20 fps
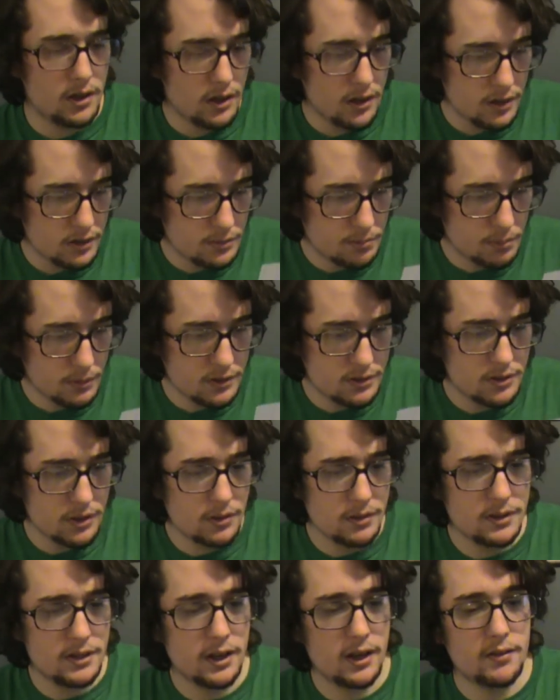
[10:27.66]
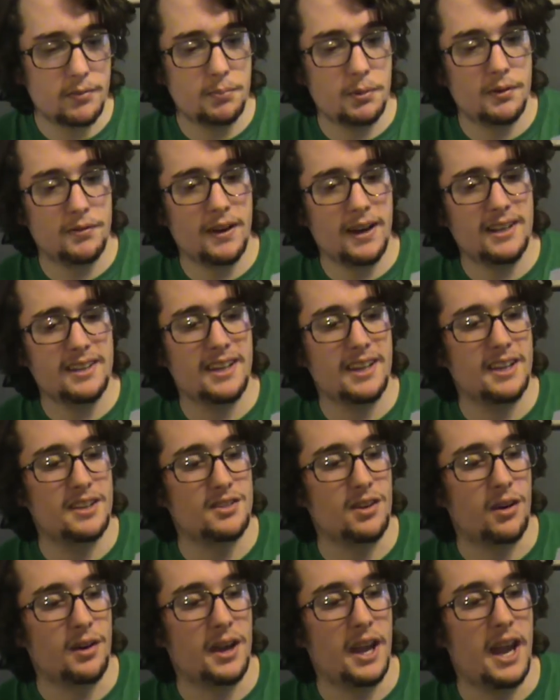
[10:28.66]
his pursuit of perfecting
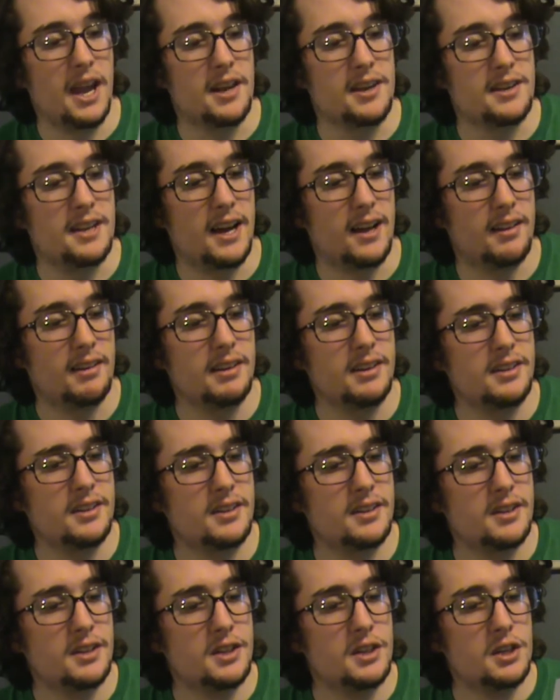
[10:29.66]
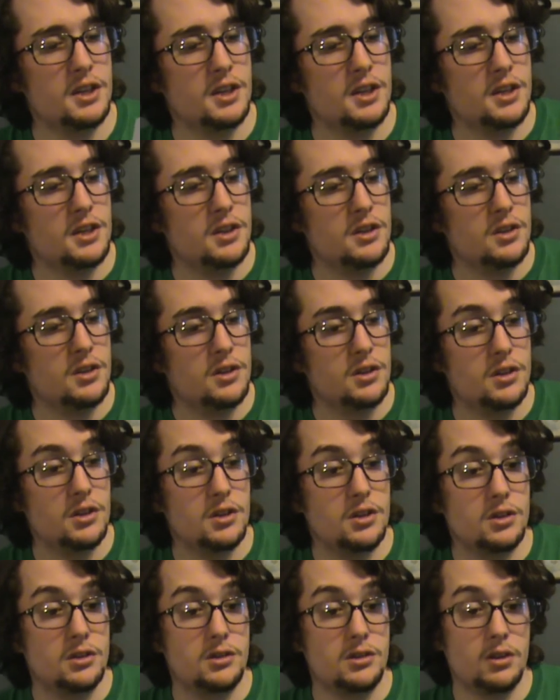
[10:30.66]
his arcane talent,
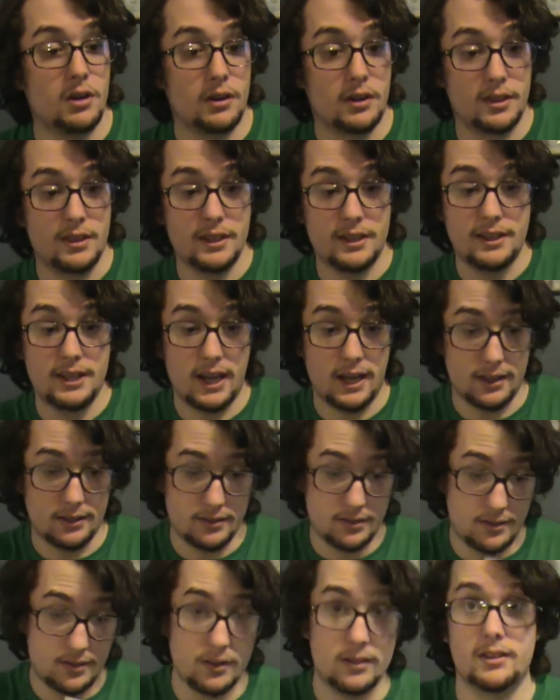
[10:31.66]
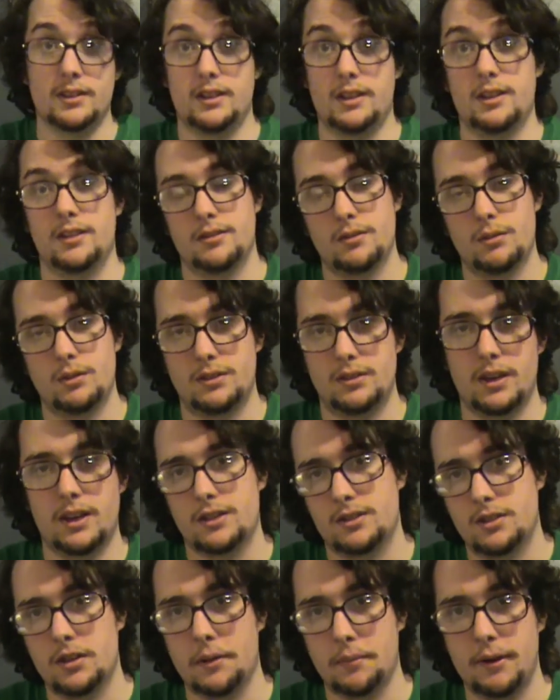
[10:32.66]
took the test, uh, once
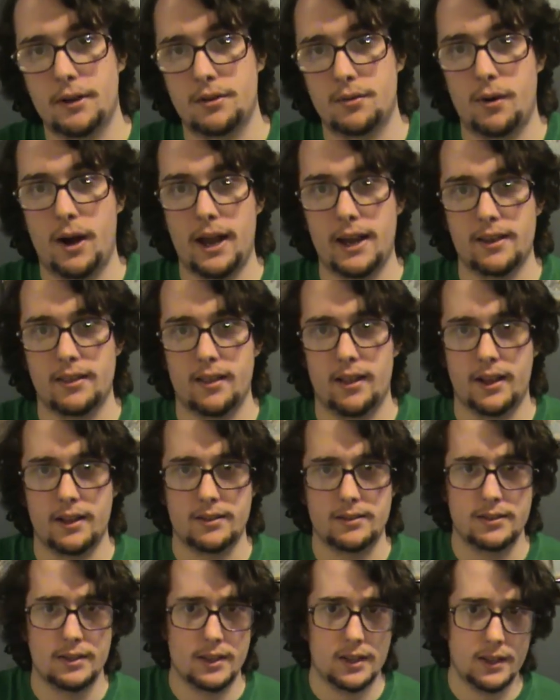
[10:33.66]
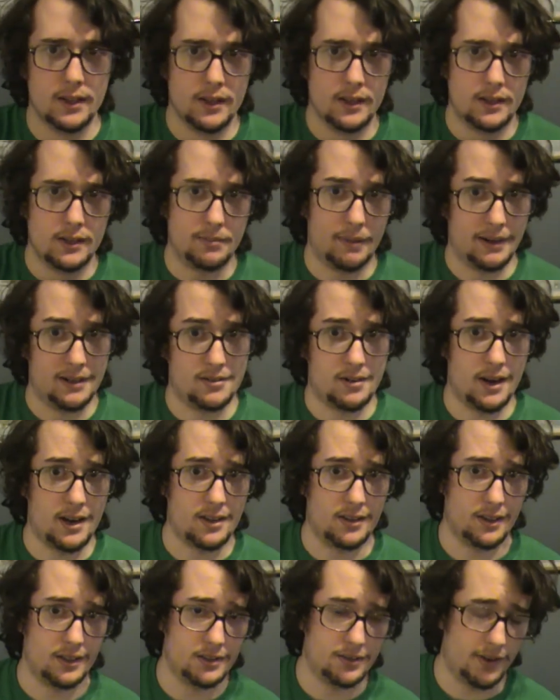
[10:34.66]
again showing my Dragonlance, my
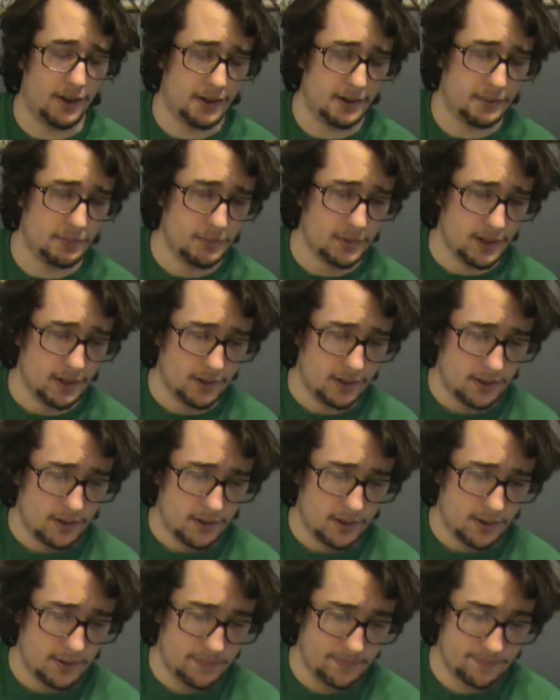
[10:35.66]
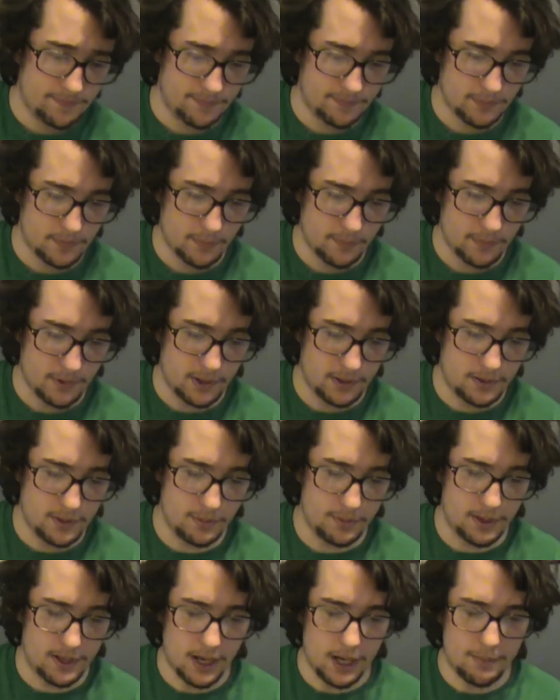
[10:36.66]
Dragonlance fandom, to
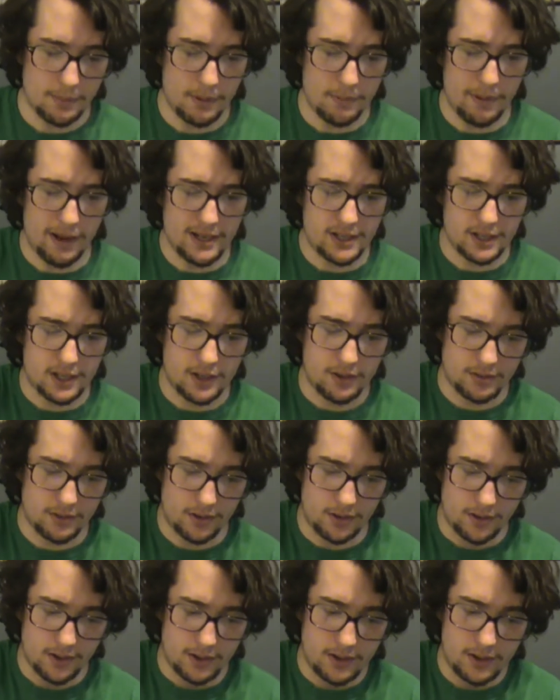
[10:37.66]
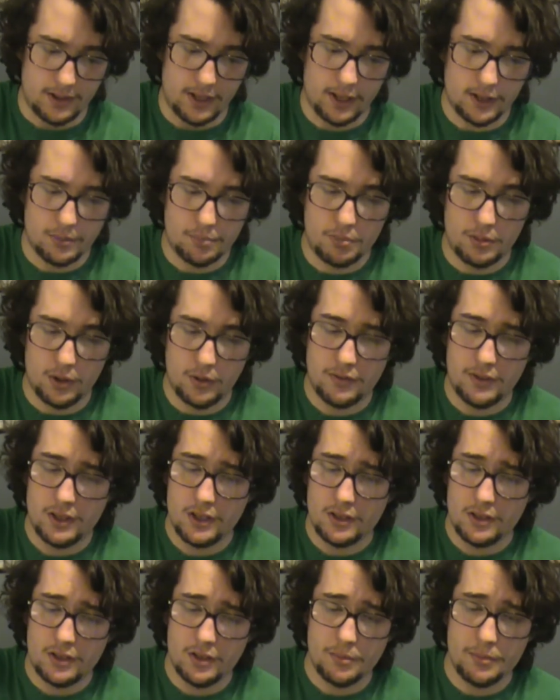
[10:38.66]
become a magic user. The test
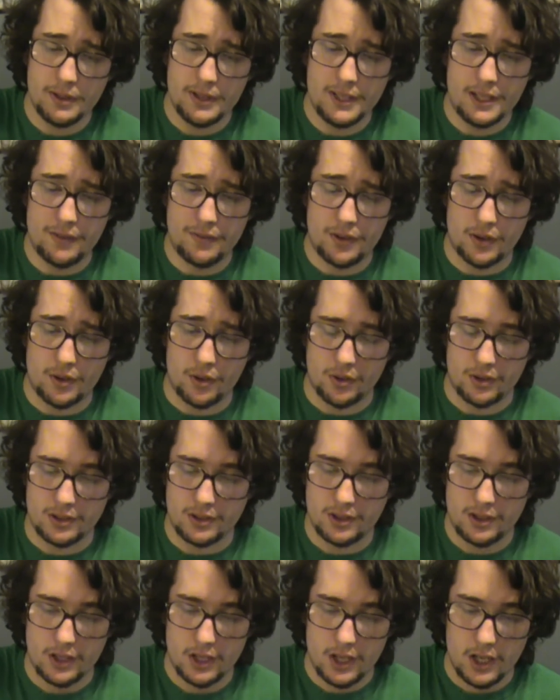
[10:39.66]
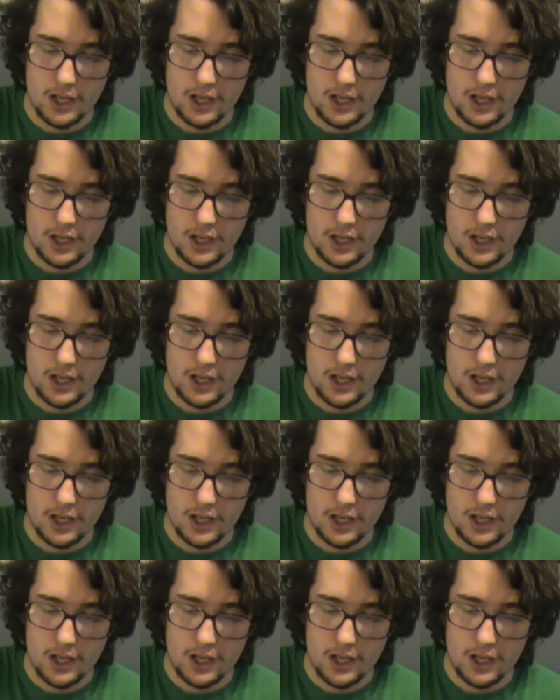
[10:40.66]
proven to be difficult.